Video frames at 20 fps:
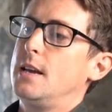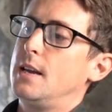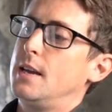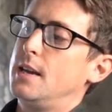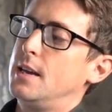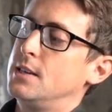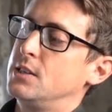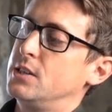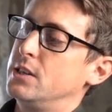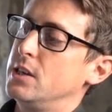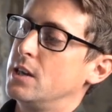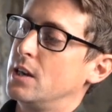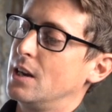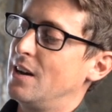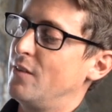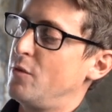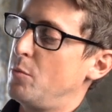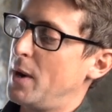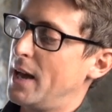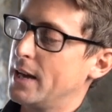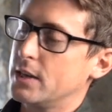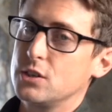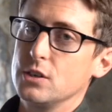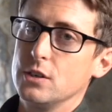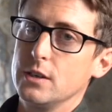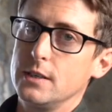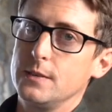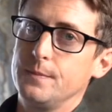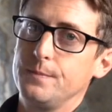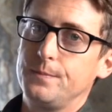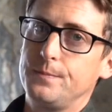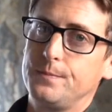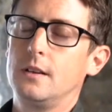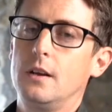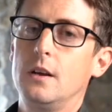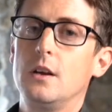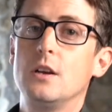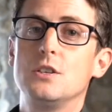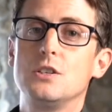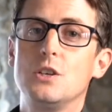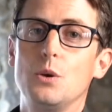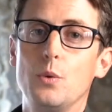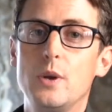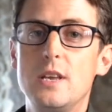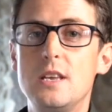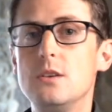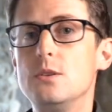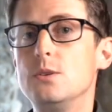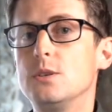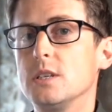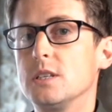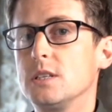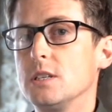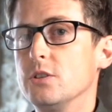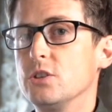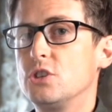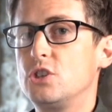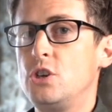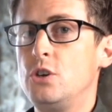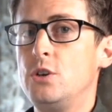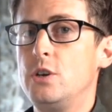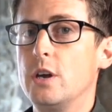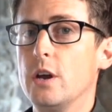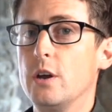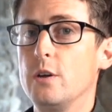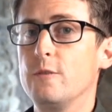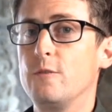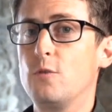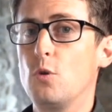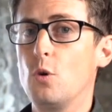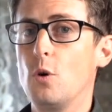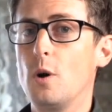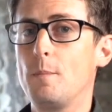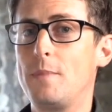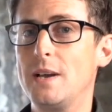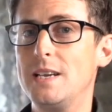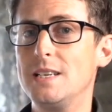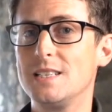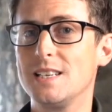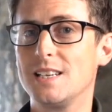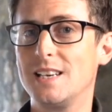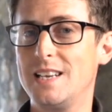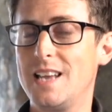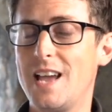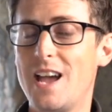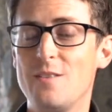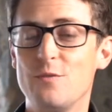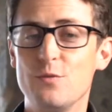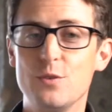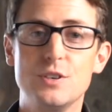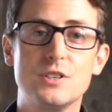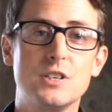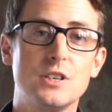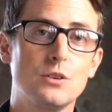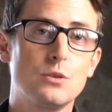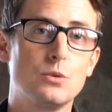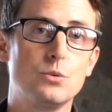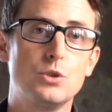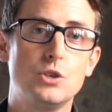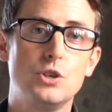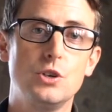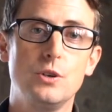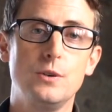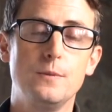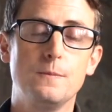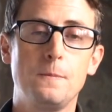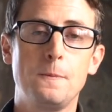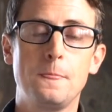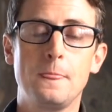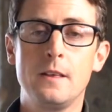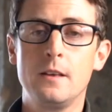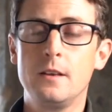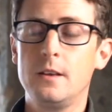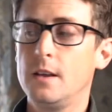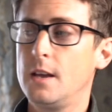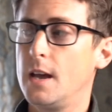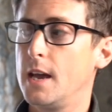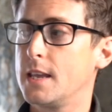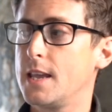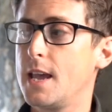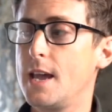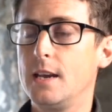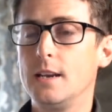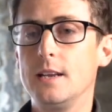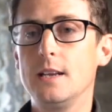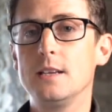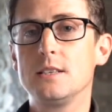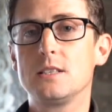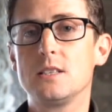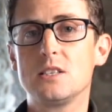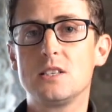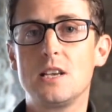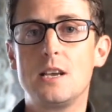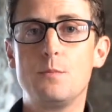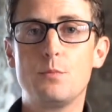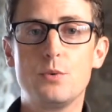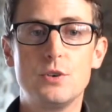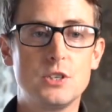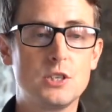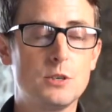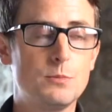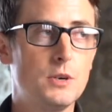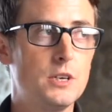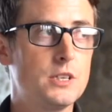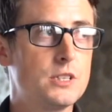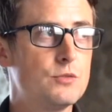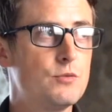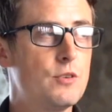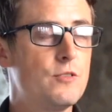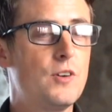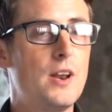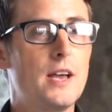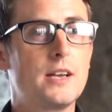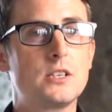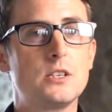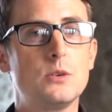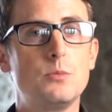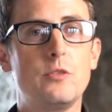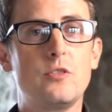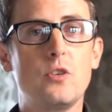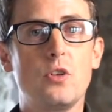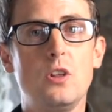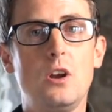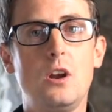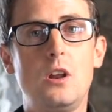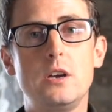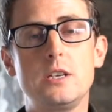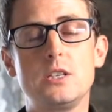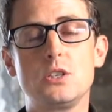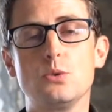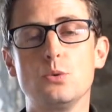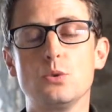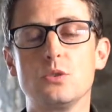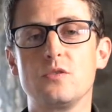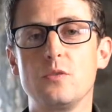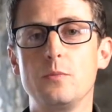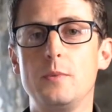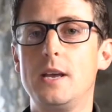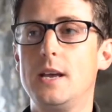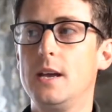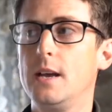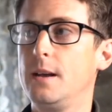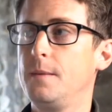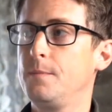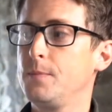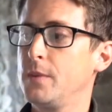is that you can have a black side. So we use this in the studio for basically every single shoot. Again, it's the same principle as the reflector. We've got the light source from here,